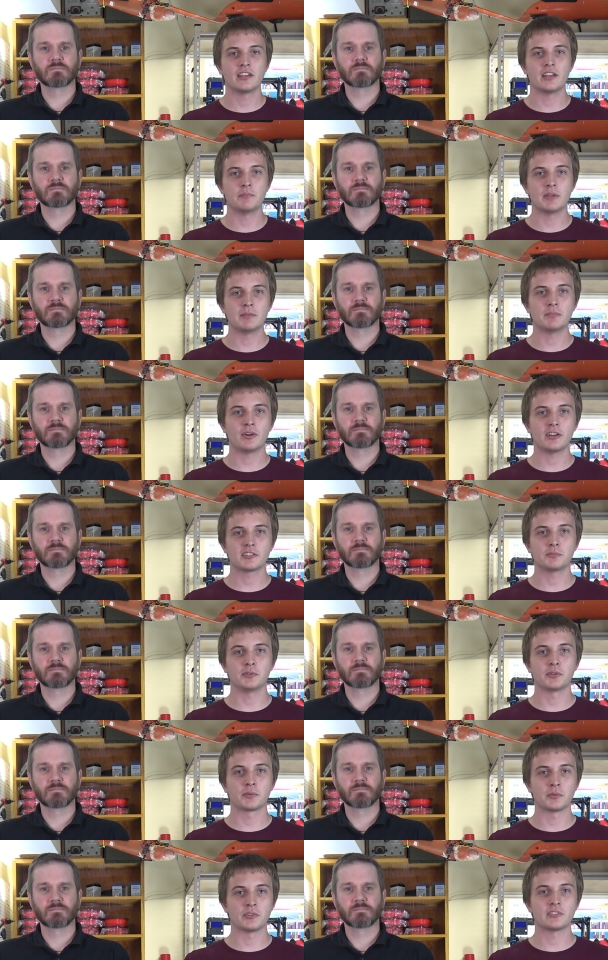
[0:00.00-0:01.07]
Speaker 1: and made
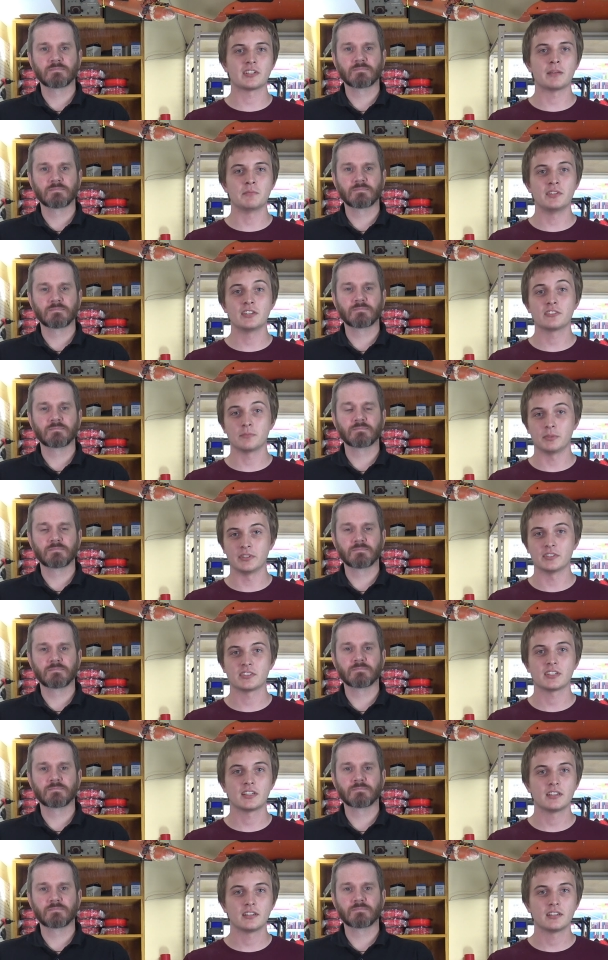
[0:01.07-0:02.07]
possible through the STEM disciplines.